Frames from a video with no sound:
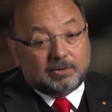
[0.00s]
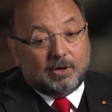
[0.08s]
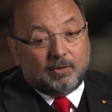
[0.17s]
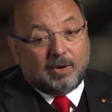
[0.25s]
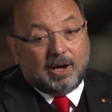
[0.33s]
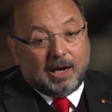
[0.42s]

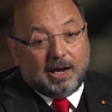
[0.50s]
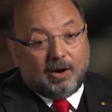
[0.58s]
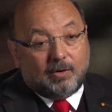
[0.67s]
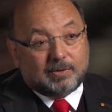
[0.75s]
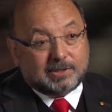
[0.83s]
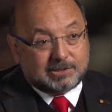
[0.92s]
know
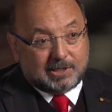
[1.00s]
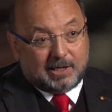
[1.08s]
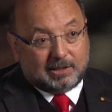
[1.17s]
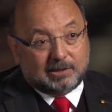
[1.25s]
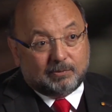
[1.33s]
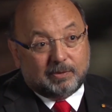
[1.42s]
how
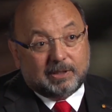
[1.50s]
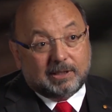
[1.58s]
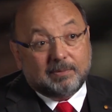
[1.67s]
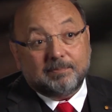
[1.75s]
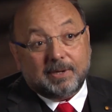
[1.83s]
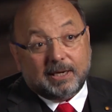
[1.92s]
exactly we
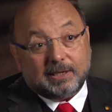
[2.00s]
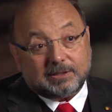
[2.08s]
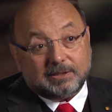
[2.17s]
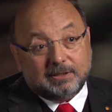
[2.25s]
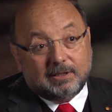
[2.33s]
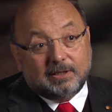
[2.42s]

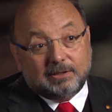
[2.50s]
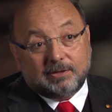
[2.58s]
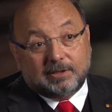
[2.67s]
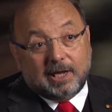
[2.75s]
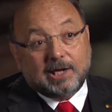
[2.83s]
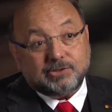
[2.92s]
impact
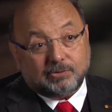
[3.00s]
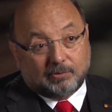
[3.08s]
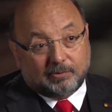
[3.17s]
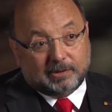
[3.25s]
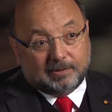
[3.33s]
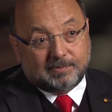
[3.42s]
the natural
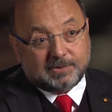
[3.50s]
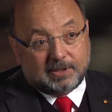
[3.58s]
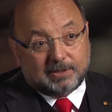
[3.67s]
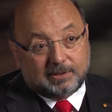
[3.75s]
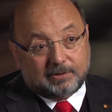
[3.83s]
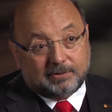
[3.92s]
rhythms
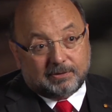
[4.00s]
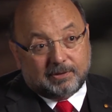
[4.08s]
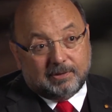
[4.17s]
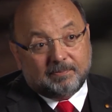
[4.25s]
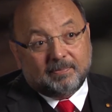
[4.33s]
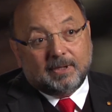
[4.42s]
of the Earth,
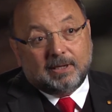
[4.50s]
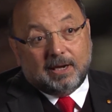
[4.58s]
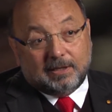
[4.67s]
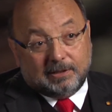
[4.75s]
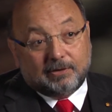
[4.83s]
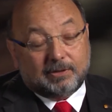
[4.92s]

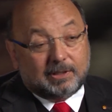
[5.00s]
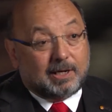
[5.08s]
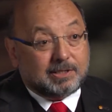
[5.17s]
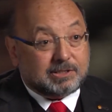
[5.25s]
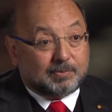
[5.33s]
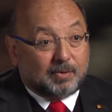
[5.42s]
and therein
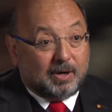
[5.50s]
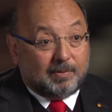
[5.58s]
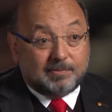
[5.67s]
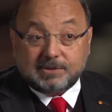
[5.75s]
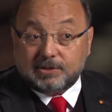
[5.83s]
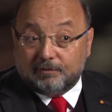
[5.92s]
lies the
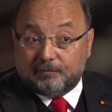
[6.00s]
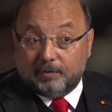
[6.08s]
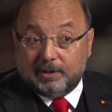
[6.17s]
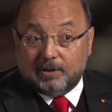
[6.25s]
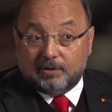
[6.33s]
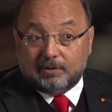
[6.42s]
problem. So if
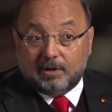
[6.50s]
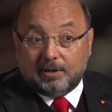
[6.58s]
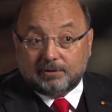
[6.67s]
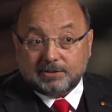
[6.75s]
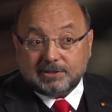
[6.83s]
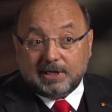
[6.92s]
we don't
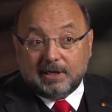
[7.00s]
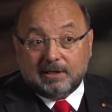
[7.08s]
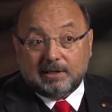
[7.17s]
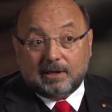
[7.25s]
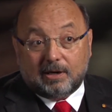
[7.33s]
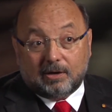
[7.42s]

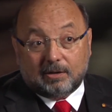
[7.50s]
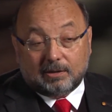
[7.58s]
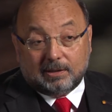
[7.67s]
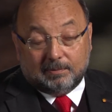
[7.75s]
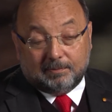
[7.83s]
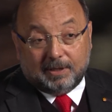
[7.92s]
understand our
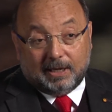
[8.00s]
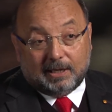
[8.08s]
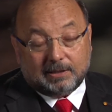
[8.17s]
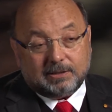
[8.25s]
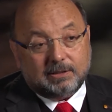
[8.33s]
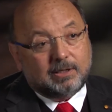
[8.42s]

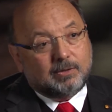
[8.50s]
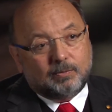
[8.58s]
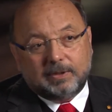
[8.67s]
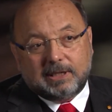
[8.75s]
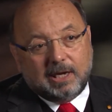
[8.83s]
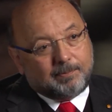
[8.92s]
impact,
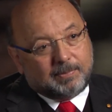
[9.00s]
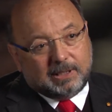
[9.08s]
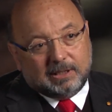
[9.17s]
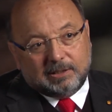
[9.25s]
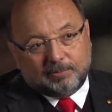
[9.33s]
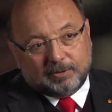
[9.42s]
we can't
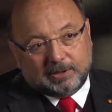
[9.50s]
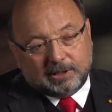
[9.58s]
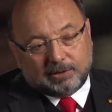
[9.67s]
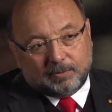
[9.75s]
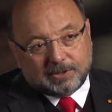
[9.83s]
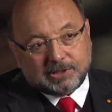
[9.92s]
begin to
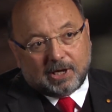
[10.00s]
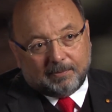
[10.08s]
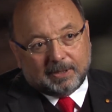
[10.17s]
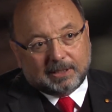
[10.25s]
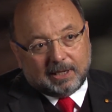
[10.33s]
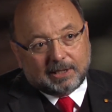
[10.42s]
predict what's
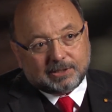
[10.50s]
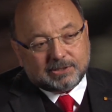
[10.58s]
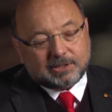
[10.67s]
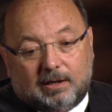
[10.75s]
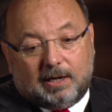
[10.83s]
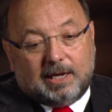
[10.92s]
coming
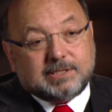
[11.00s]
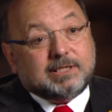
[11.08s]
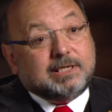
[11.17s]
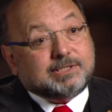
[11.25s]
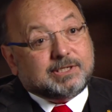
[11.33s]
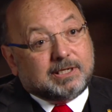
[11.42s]
next. As it
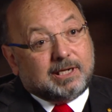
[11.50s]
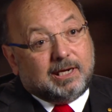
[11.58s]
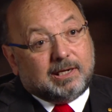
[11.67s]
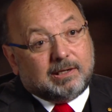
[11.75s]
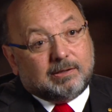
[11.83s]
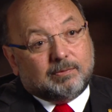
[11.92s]
is
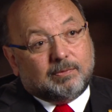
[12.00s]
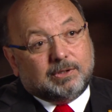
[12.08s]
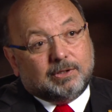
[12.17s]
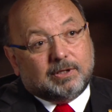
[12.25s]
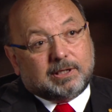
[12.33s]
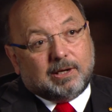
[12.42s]
today, when
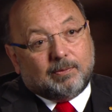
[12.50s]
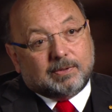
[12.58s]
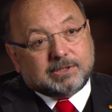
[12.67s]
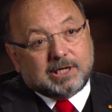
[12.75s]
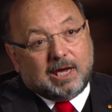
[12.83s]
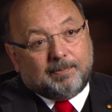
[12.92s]
you look at
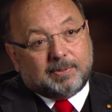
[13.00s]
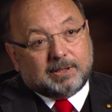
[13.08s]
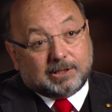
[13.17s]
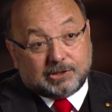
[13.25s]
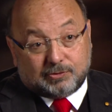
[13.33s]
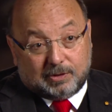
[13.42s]
what's happened,
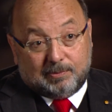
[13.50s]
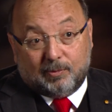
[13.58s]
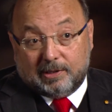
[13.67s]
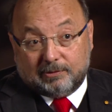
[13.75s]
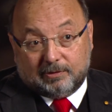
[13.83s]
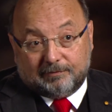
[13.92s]
extreme
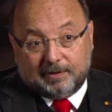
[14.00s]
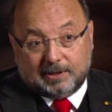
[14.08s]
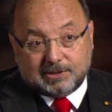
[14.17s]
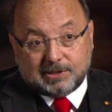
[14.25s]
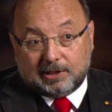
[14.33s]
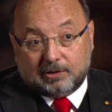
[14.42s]
weather
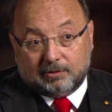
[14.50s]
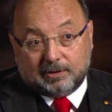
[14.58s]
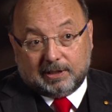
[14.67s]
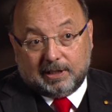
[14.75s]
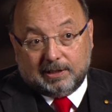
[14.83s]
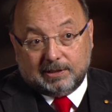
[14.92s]
events like
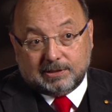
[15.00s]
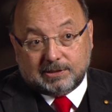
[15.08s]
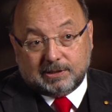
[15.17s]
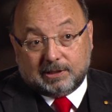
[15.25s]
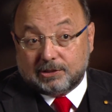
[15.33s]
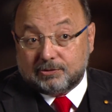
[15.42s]

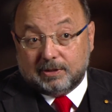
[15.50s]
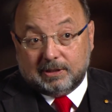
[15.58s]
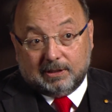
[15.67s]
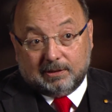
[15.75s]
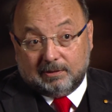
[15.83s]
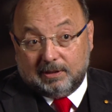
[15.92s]
hurricanes,
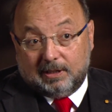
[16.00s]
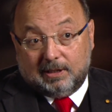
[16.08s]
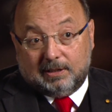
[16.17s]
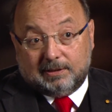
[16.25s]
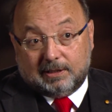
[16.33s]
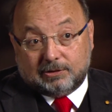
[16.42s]
Katrina
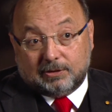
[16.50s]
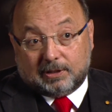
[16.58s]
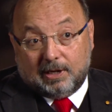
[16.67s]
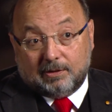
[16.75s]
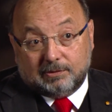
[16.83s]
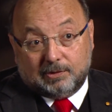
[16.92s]
that
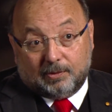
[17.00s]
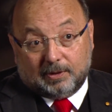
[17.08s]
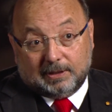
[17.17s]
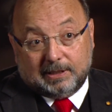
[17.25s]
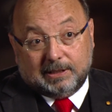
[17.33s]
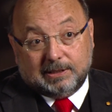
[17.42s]
took out New
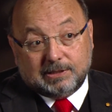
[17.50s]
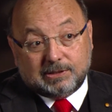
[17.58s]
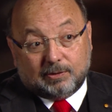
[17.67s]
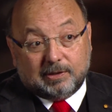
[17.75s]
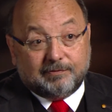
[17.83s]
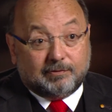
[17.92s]
Orleans,
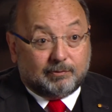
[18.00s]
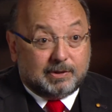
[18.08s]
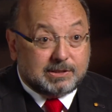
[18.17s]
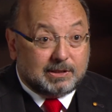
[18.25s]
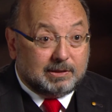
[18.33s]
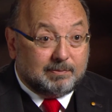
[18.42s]
or even
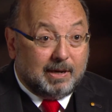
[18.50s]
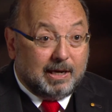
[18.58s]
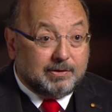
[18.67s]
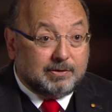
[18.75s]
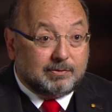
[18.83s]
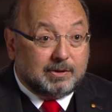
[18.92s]
recently
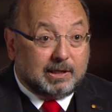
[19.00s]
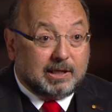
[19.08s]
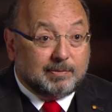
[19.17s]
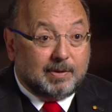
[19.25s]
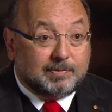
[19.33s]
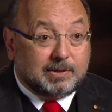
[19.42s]
Matthew that
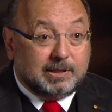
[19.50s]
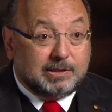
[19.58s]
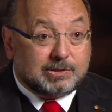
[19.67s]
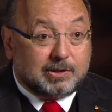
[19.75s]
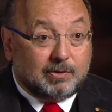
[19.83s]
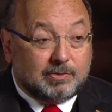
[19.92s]
came up the
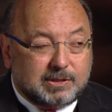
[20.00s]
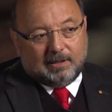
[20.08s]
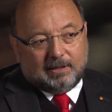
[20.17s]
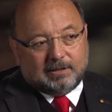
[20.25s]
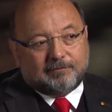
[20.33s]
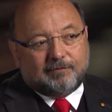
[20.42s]
East Coast,
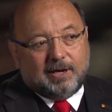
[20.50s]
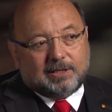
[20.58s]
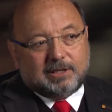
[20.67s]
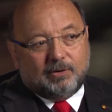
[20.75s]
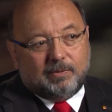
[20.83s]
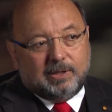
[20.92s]
the
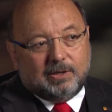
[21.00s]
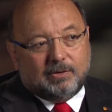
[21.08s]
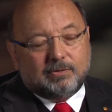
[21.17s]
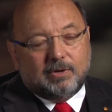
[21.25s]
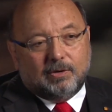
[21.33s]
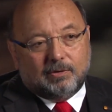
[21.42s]
fact that we
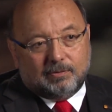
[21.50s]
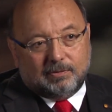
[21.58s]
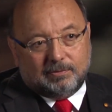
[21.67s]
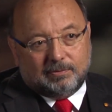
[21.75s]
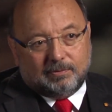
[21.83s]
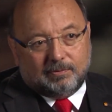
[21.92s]
don't
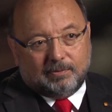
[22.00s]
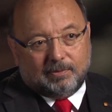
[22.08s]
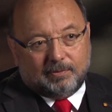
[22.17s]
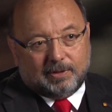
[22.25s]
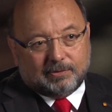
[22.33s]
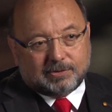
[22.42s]
know
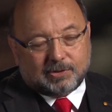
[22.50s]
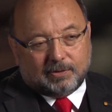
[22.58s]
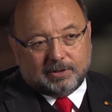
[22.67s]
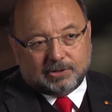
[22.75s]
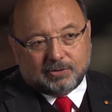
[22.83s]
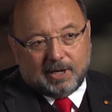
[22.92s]
whether it's
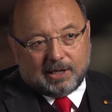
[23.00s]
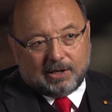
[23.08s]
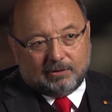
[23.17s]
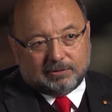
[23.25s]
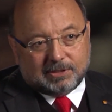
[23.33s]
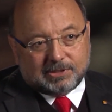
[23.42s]
going to track out to